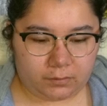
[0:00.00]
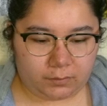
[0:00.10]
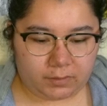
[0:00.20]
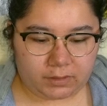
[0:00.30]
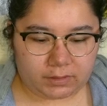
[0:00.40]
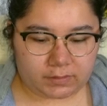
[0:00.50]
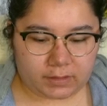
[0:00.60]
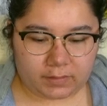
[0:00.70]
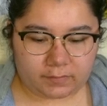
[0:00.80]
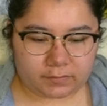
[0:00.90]
because I
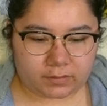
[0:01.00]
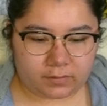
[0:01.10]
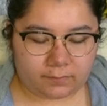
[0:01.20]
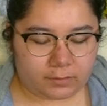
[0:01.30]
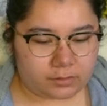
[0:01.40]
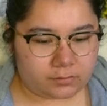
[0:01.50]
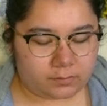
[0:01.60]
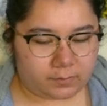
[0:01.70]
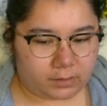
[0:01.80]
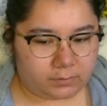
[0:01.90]
have a slight visual
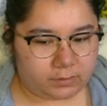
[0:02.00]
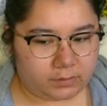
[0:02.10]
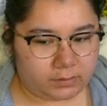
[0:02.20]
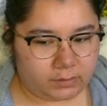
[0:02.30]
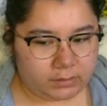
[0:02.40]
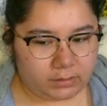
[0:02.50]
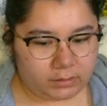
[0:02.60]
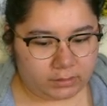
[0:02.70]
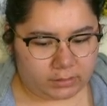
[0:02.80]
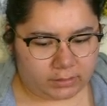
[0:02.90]
impairment.
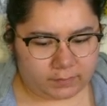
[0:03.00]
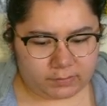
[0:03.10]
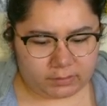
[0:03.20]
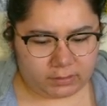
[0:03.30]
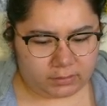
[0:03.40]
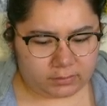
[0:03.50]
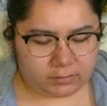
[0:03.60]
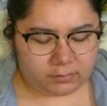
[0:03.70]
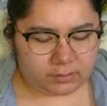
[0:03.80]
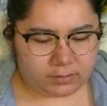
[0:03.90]
I have to like
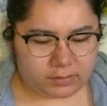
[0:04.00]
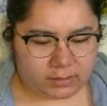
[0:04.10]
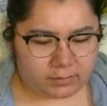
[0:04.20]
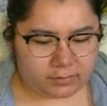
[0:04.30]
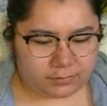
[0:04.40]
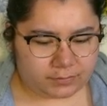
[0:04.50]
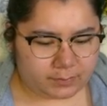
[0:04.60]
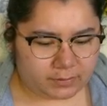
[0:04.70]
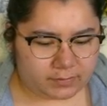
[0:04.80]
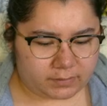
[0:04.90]
go get it diagnosed,
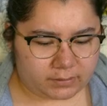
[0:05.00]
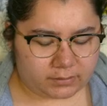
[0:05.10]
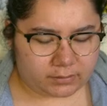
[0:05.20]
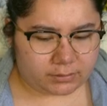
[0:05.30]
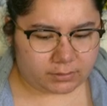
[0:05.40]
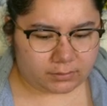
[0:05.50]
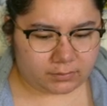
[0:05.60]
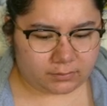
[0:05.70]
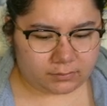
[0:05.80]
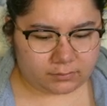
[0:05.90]
but it's like, shit.
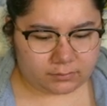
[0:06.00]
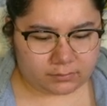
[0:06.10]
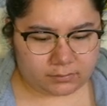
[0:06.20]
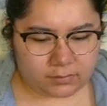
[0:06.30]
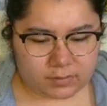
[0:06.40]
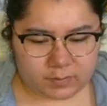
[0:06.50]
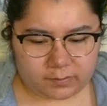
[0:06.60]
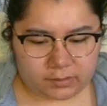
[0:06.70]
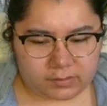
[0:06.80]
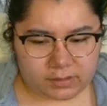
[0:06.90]
that's probably
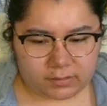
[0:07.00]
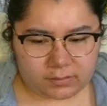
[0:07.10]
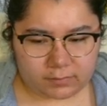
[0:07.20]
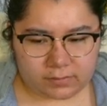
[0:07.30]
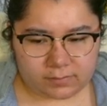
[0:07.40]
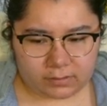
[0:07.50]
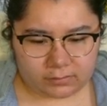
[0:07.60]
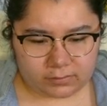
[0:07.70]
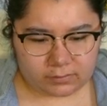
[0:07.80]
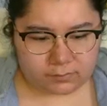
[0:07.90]
gonna take another few
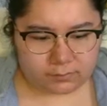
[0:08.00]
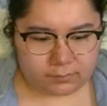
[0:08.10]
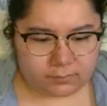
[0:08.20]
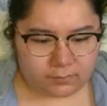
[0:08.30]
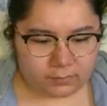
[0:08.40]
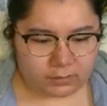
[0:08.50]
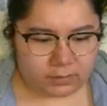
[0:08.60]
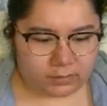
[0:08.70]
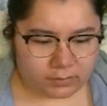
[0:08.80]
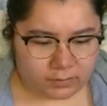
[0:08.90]
months.
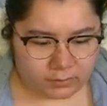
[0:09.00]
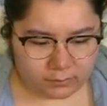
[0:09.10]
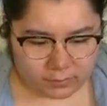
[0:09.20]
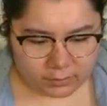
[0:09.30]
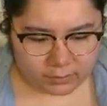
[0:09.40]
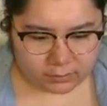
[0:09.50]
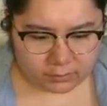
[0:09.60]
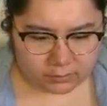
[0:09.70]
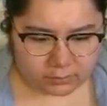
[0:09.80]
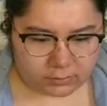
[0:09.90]
And the thing with like,
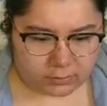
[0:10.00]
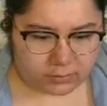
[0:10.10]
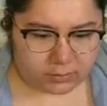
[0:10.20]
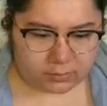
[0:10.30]
uh,